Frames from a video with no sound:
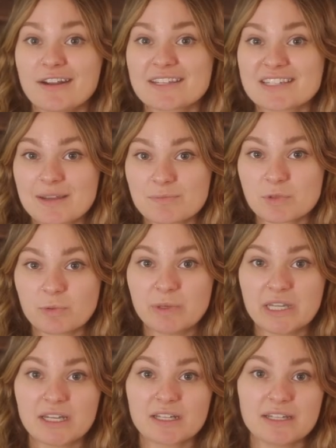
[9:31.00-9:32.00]
steps will
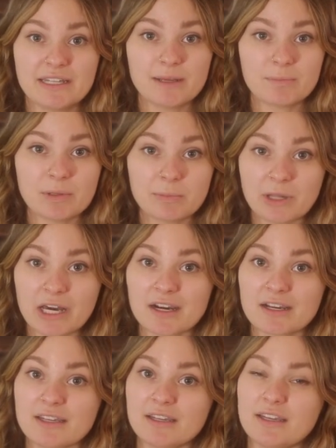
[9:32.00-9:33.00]
be to clean up the
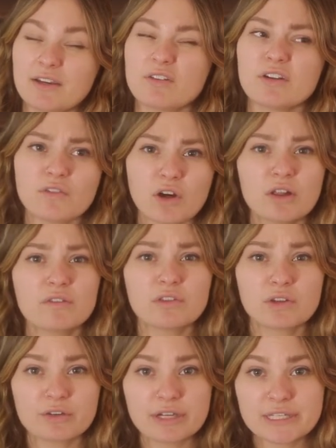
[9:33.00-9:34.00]
block, get rid of all of
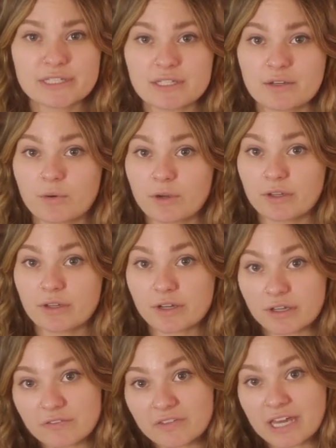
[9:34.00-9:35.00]
the grease and oil and
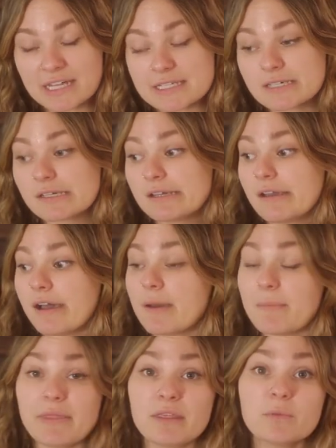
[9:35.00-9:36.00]
all of that. Um,
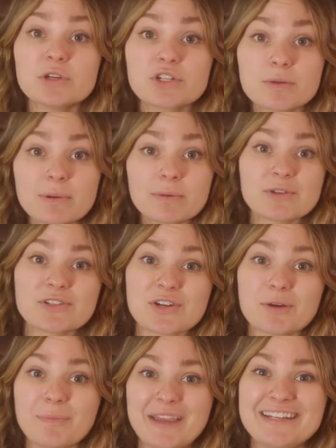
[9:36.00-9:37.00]
and then we should be able to
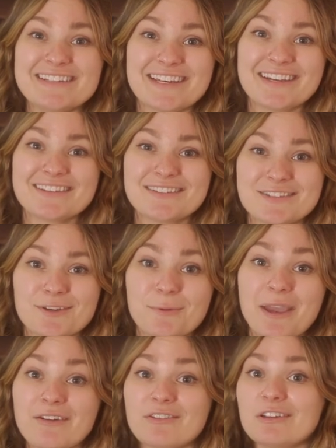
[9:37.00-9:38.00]
start painting. So we
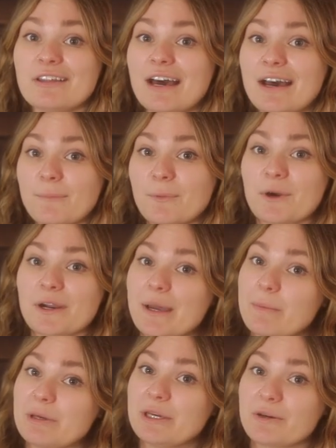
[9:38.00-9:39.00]
have a lot more
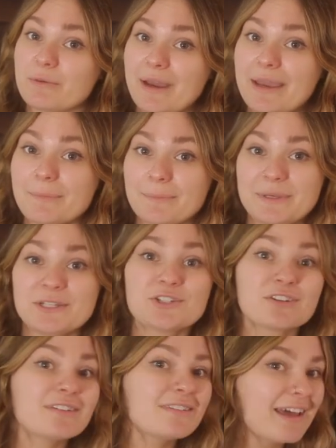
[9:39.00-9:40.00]
coming your way. Be
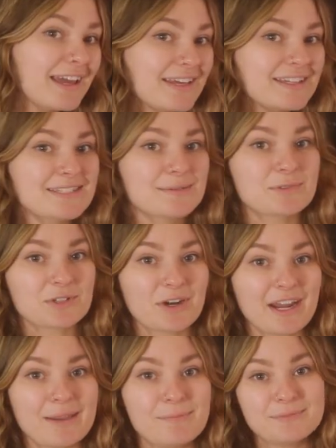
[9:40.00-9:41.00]
sure to like and
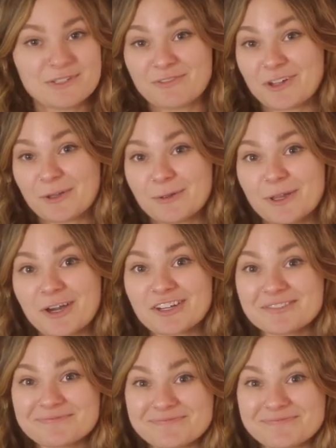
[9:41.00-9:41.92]
subscribe to follow along.